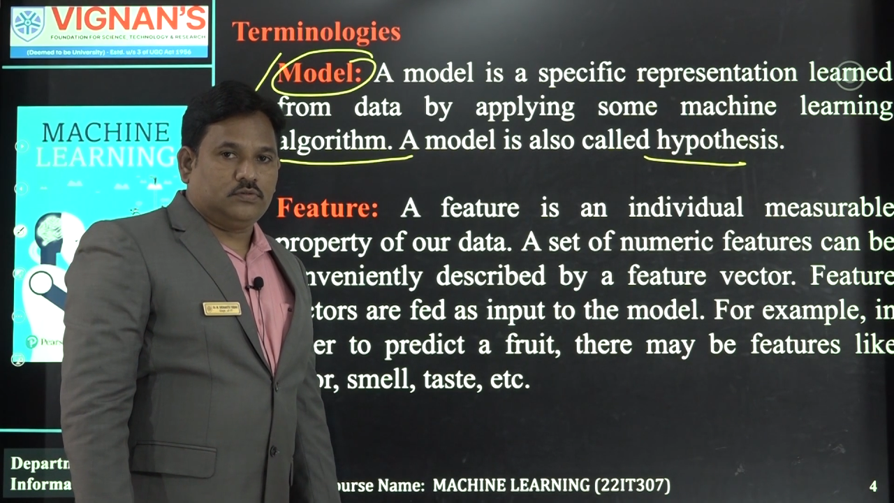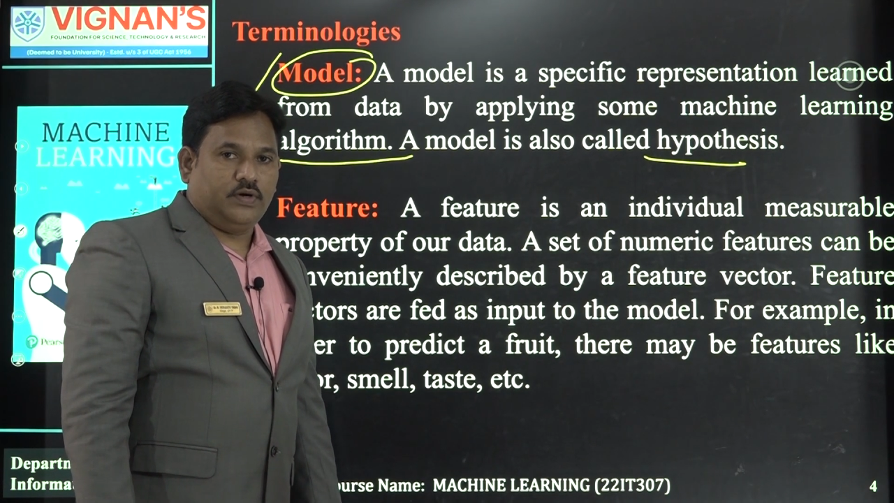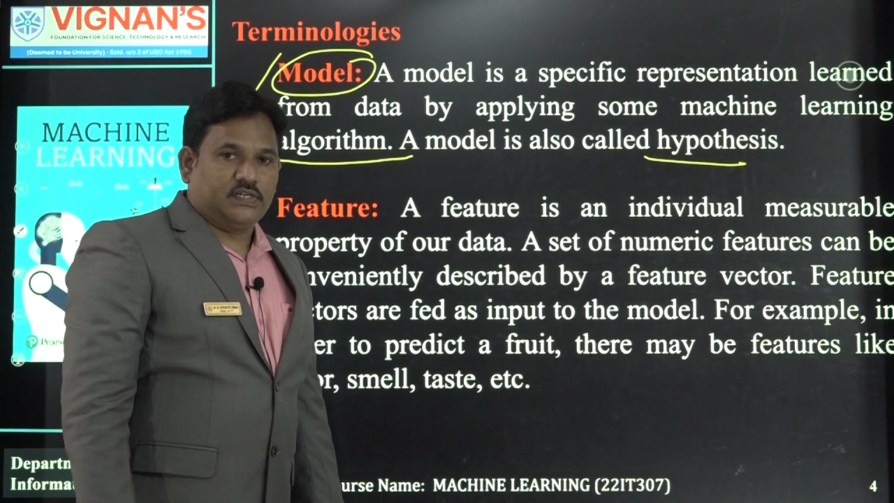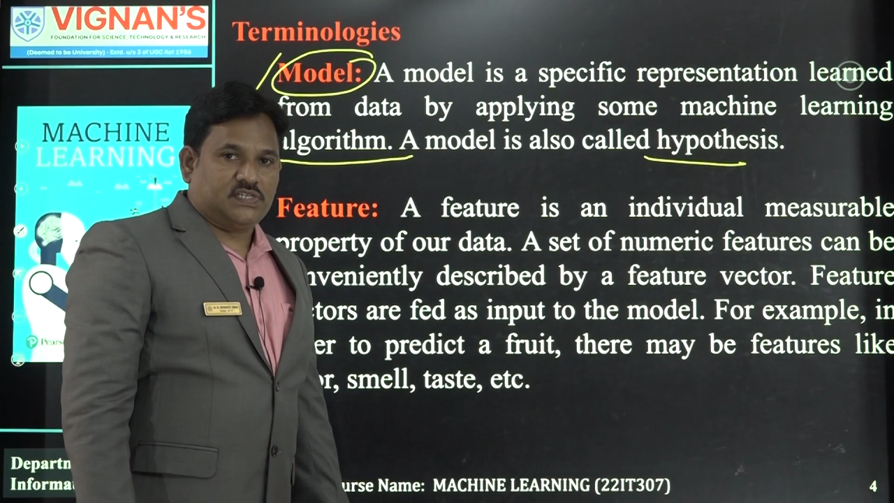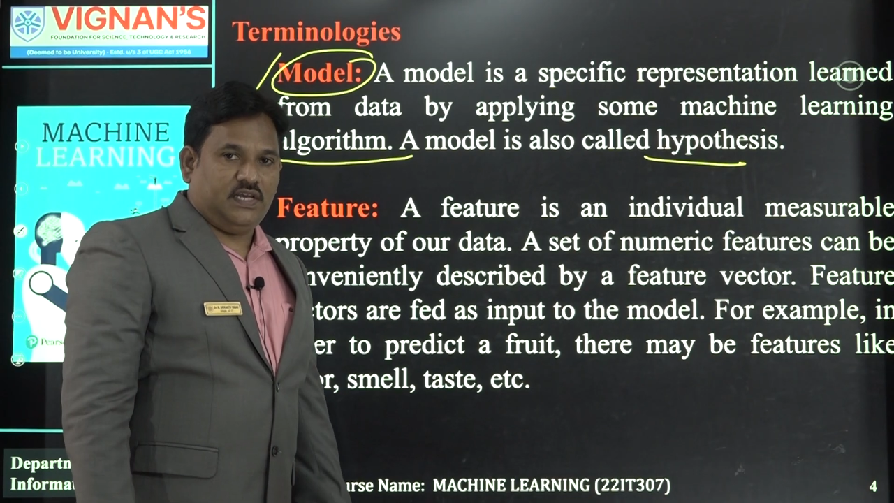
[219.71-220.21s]

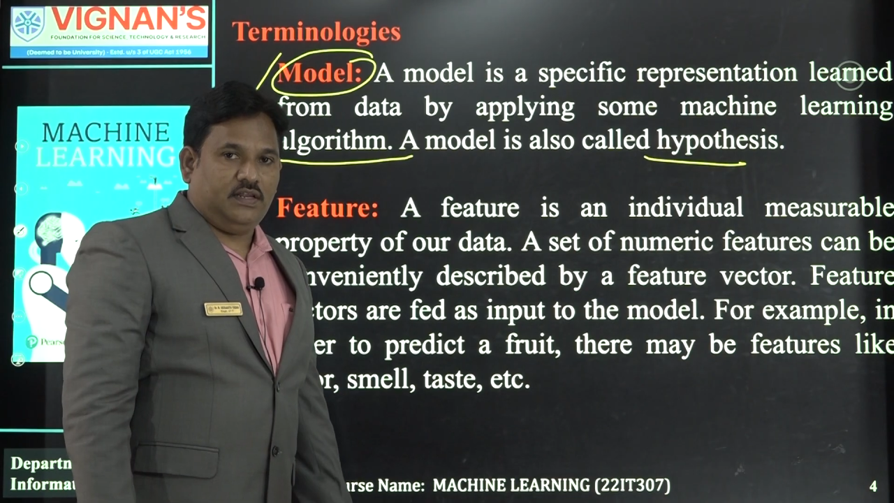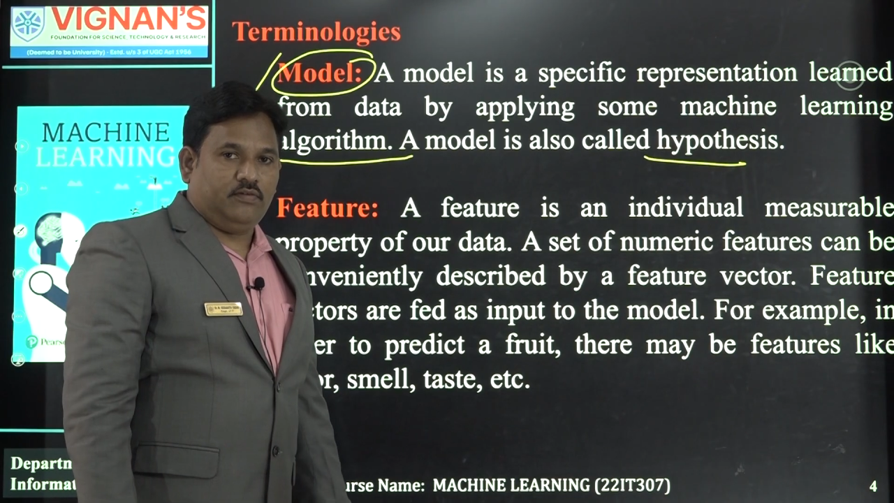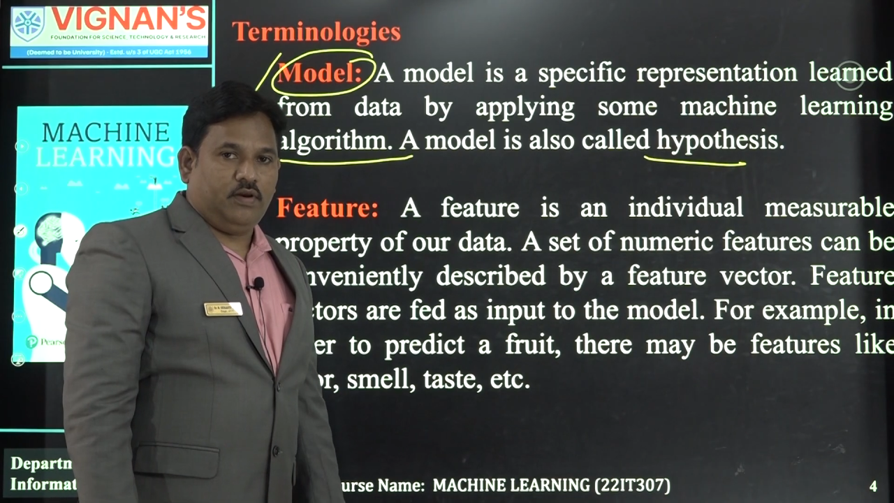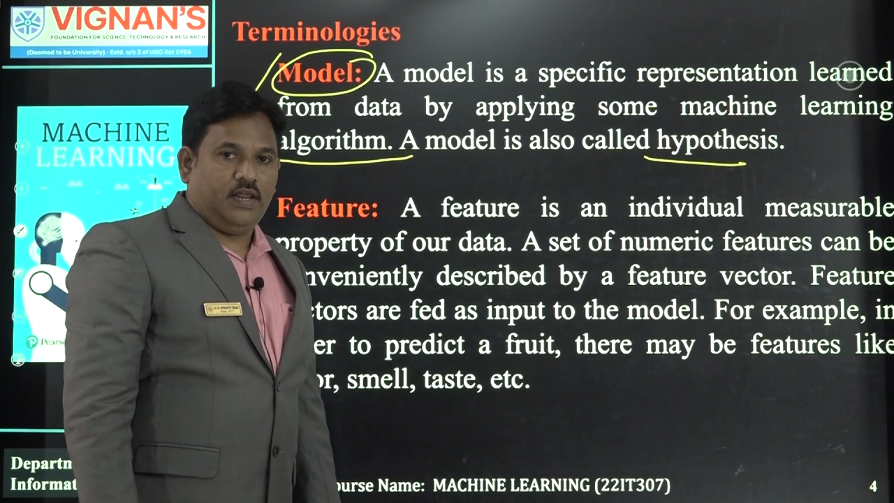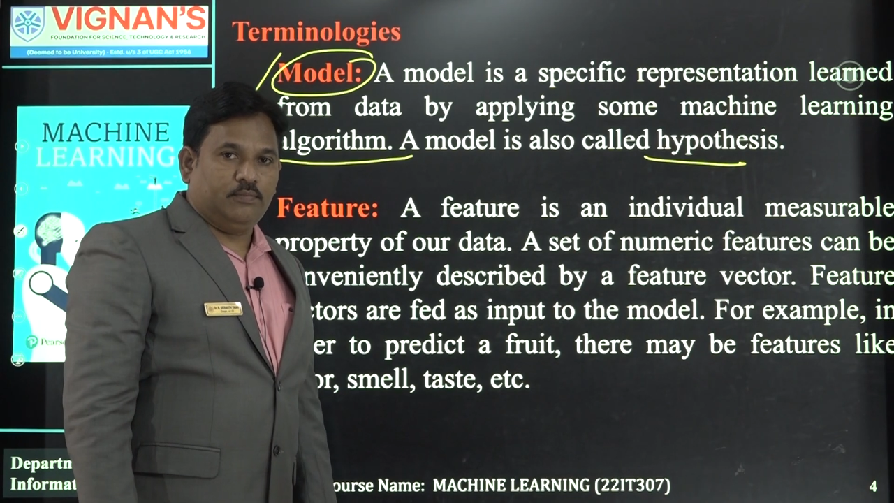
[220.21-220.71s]
to assign
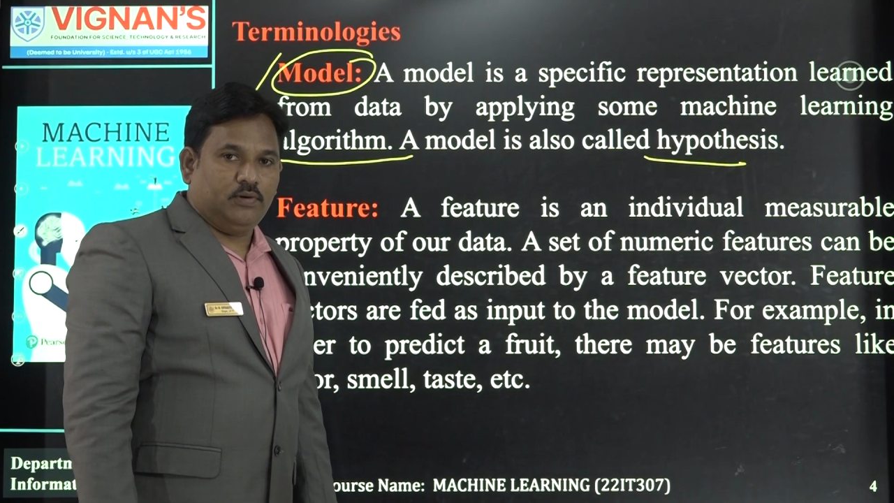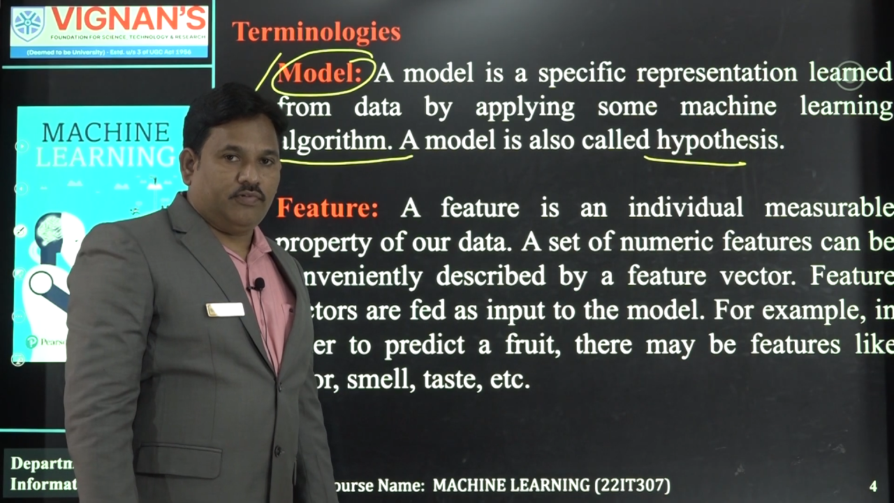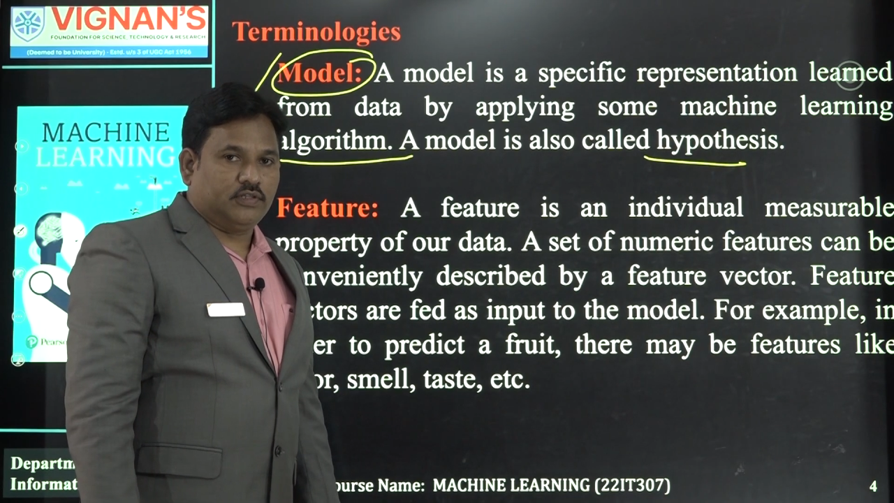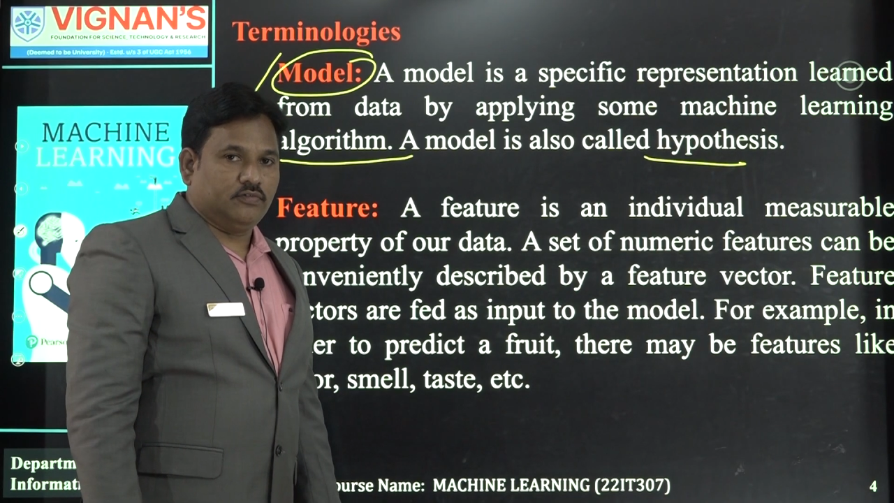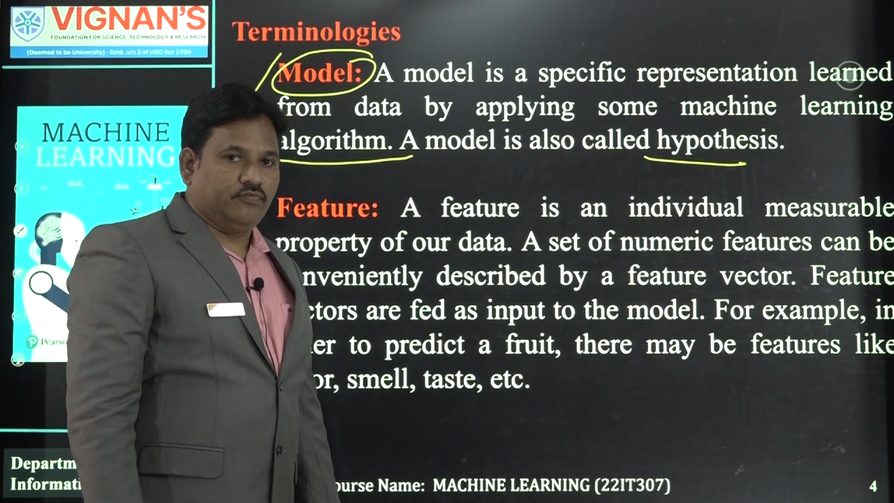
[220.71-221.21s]
a label
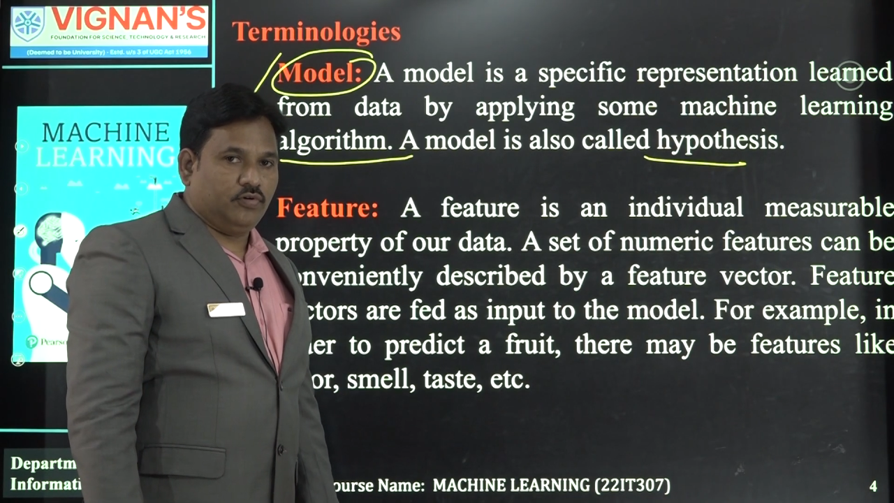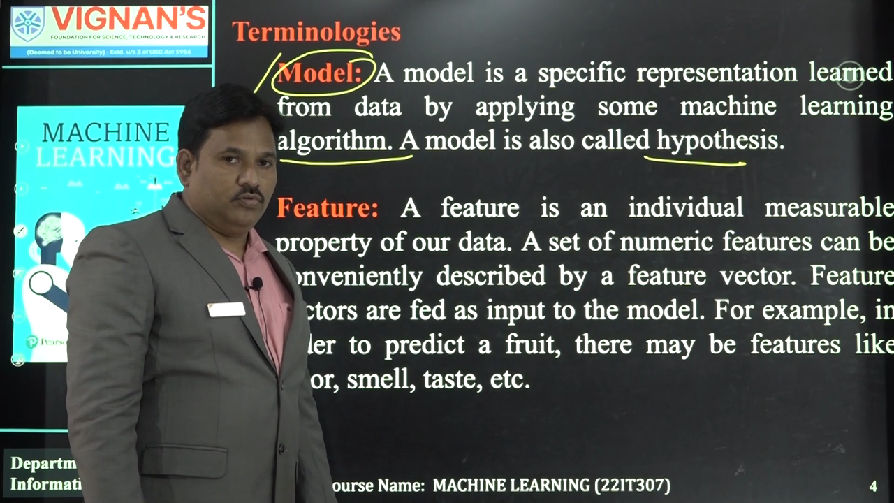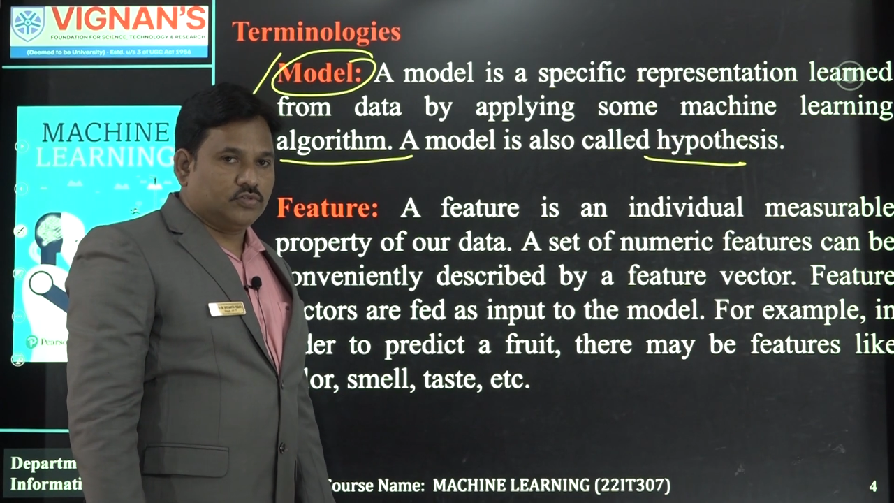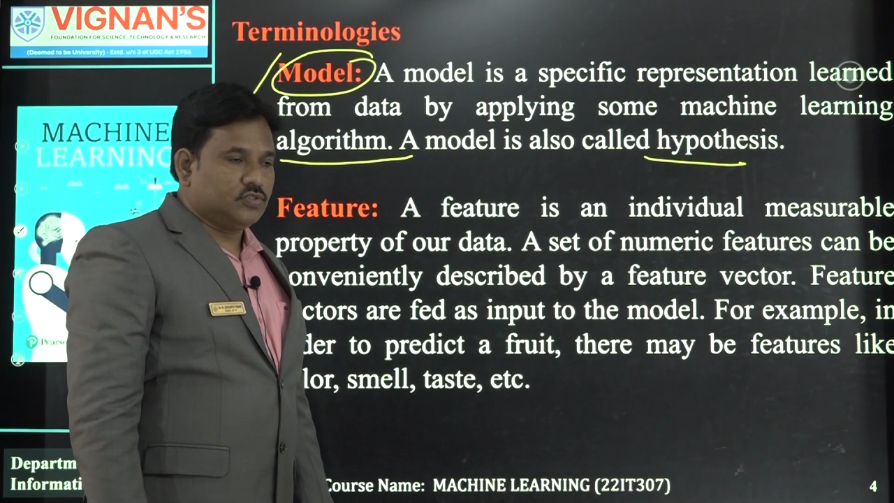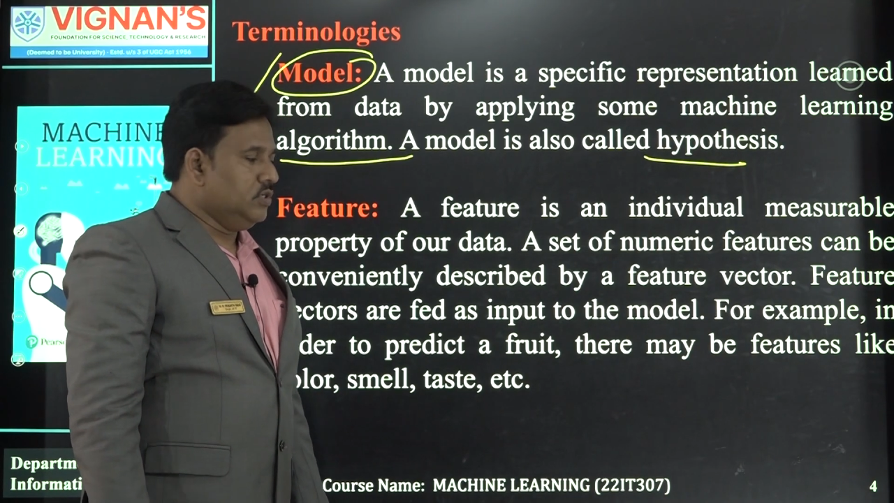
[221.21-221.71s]
for the
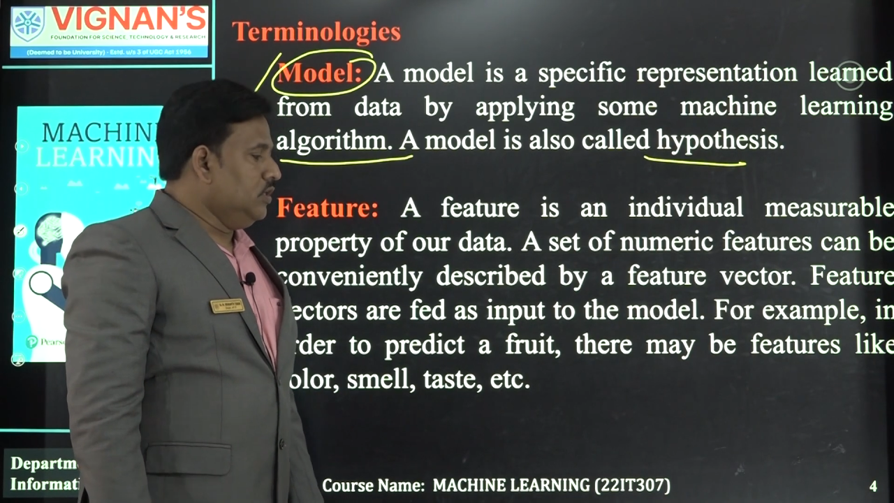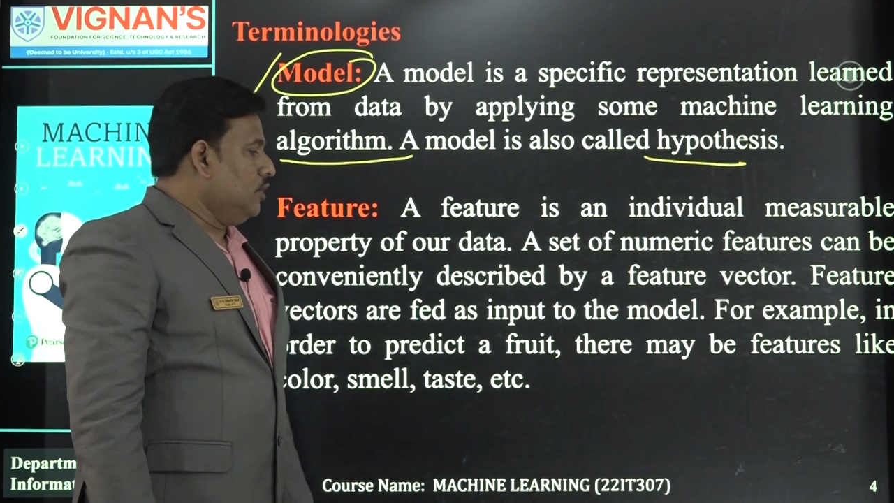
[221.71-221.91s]
fruit,